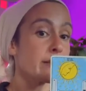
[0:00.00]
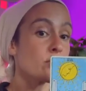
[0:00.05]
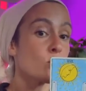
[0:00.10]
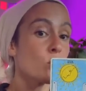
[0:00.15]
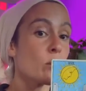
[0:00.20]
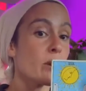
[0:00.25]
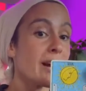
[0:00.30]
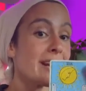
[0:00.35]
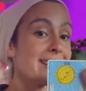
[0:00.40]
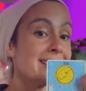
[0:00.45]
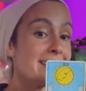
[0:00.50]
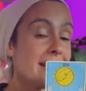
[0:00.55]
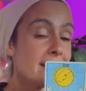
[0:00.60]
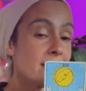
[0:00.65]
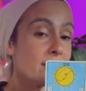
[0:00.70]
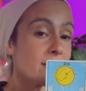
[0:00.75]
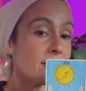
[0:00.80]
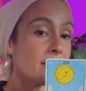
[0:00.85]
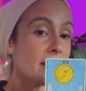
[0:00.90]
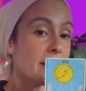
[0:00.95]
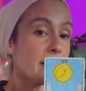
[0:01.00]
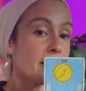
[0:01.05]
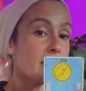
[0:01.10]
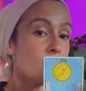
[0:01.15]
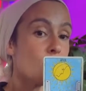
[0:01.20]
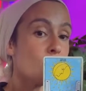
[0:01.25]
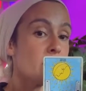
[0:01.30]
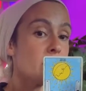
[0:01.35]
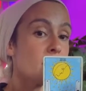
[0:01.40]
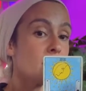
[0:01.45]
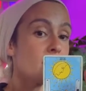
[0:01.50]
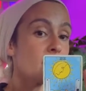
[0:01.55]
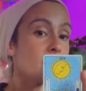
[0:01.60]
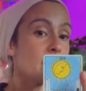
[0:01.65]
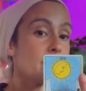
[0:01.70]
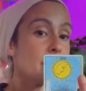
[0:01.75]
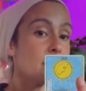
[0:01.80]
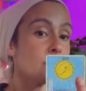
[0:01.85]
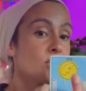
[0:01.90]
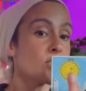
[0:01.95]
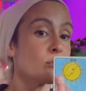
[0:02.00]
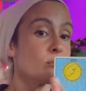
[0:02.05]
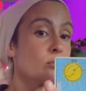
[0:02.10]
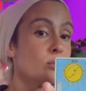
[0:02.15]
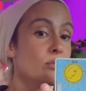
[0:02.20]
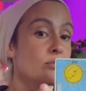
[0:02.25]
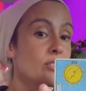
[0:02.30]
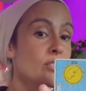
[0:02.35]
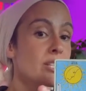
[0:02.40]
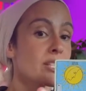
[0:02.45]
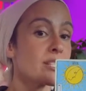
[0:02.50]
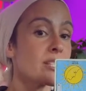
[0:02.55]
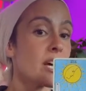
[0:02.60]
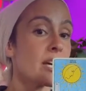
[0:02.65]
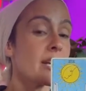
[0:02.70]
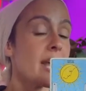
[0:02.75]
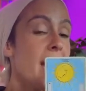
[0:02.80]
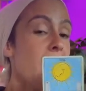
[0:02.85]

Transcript: So we're identifying that we are about to move to the sun.